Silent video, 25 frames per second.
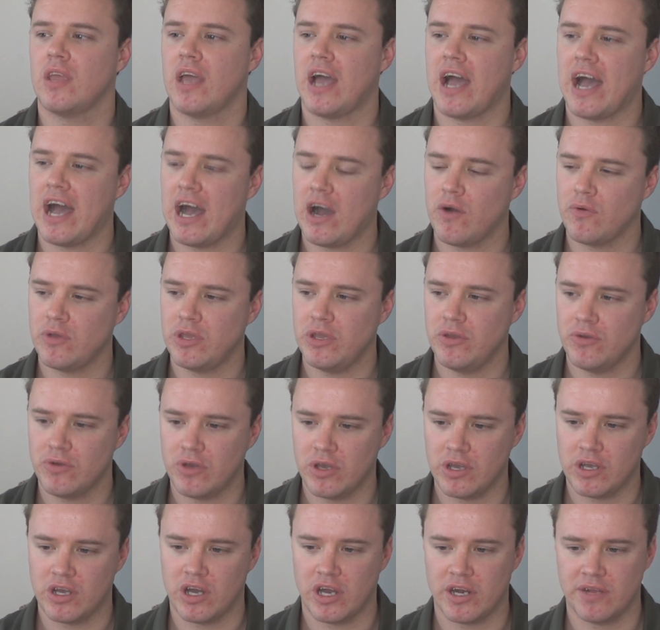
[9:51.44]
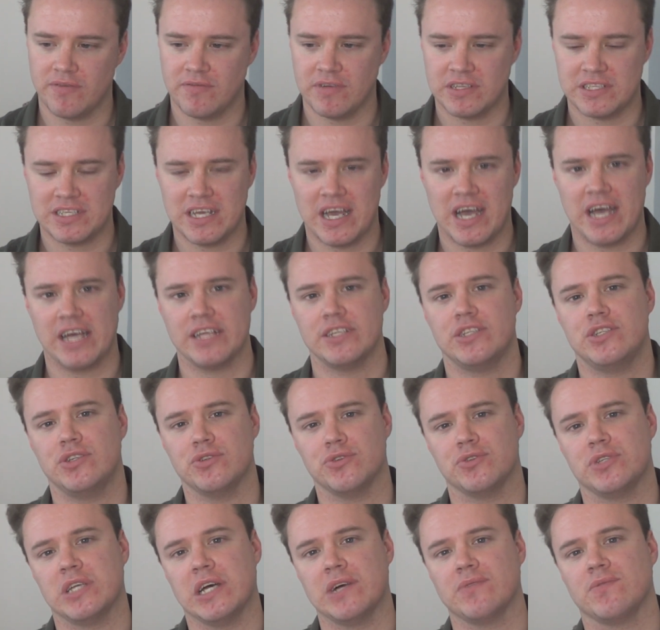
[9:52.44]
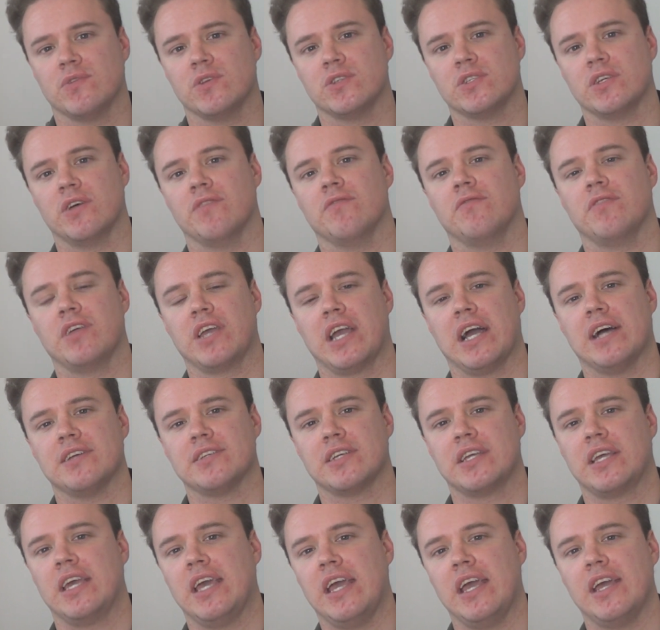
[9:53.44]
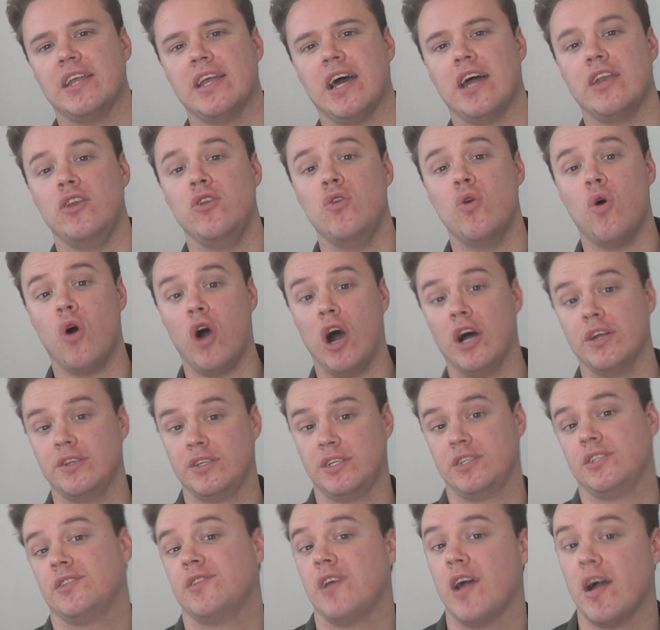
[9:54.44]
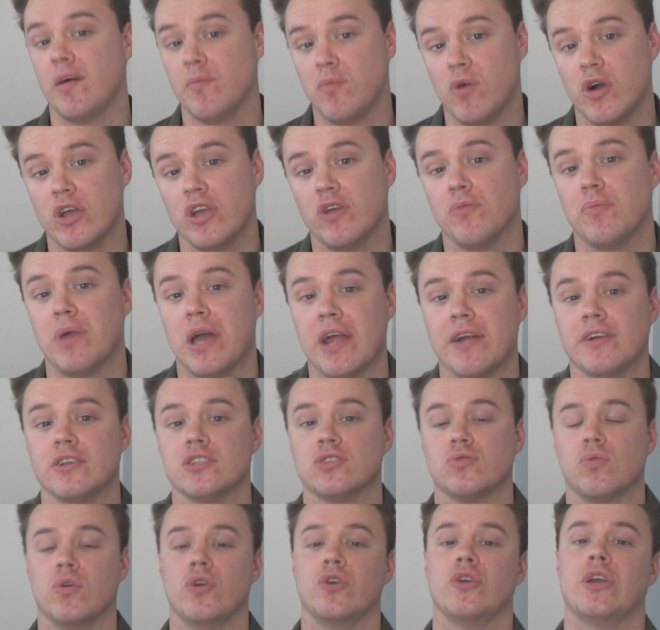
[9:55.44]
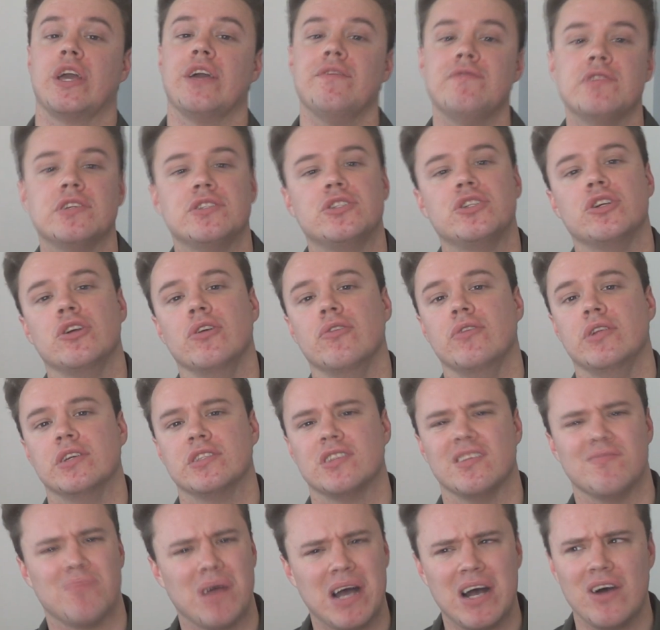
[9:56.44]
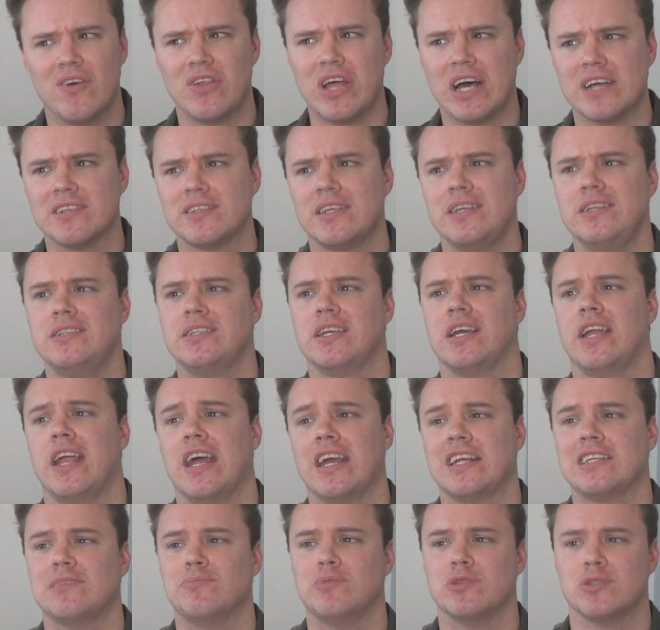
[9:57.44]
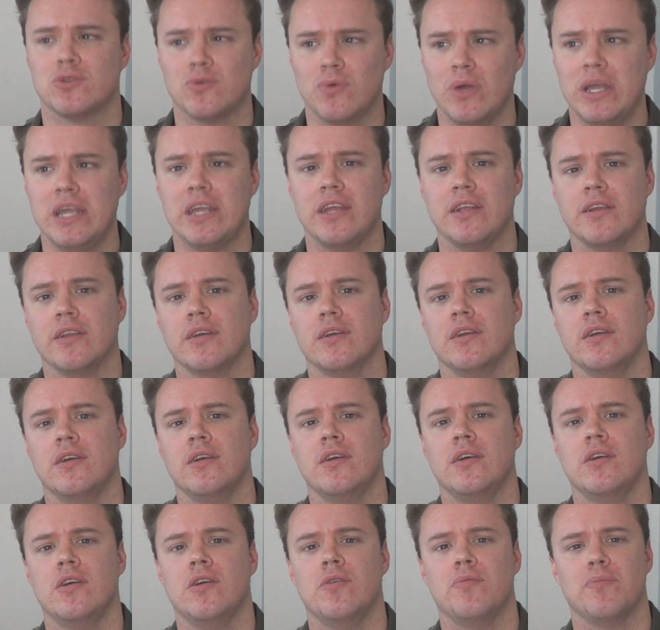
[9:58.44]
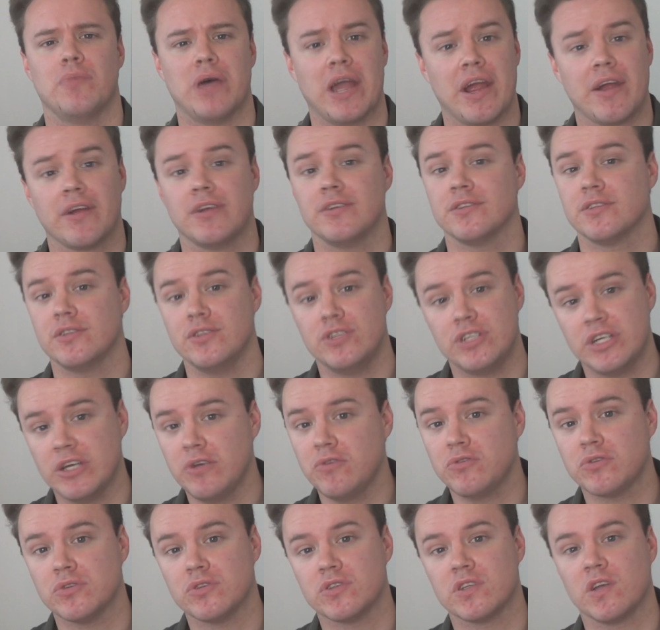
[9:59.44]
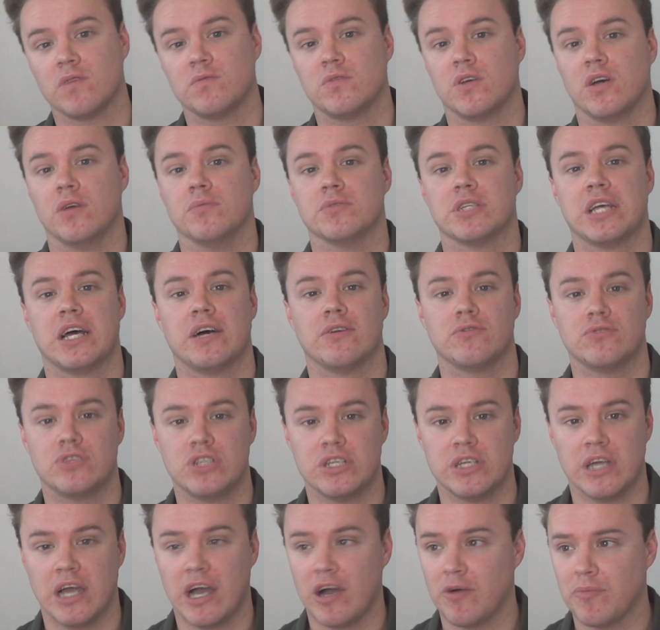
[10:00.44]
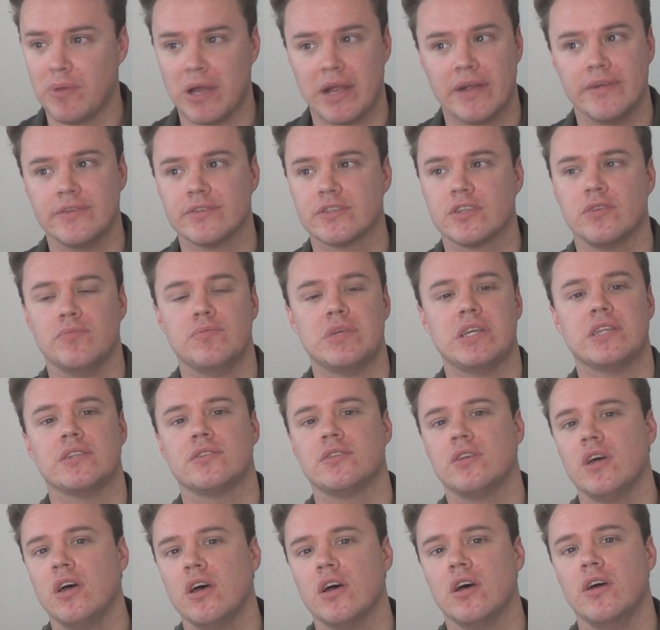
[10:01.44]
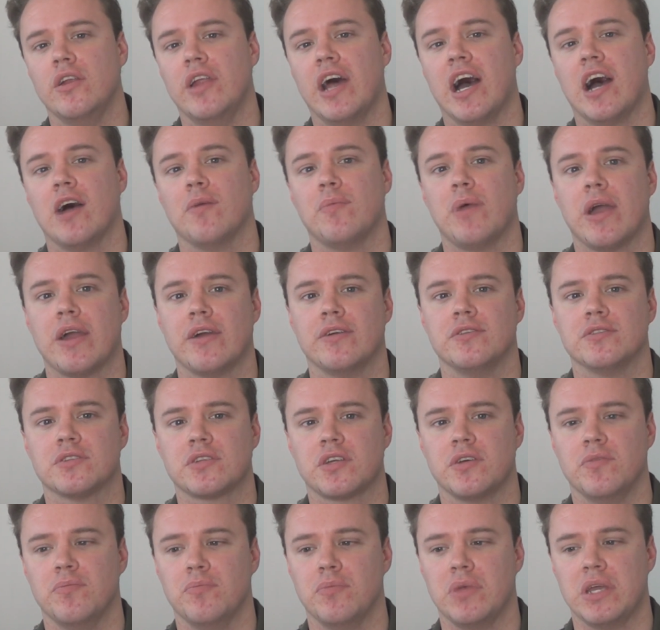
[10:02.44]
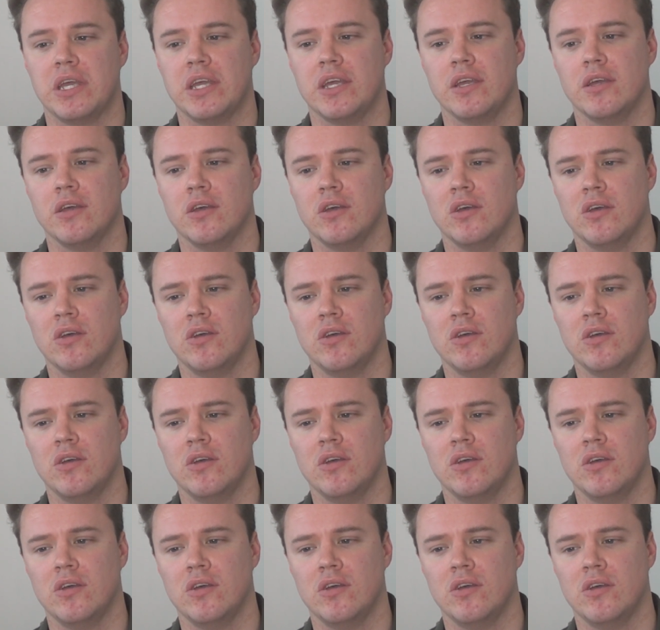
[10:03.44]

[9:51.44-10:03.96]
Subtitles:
how you can kind of attach yourself to something as a kid and not understand why your parents won't give it to you. And it's about that disconnect between parents and children sometimes, how parents can be stern, how parents can be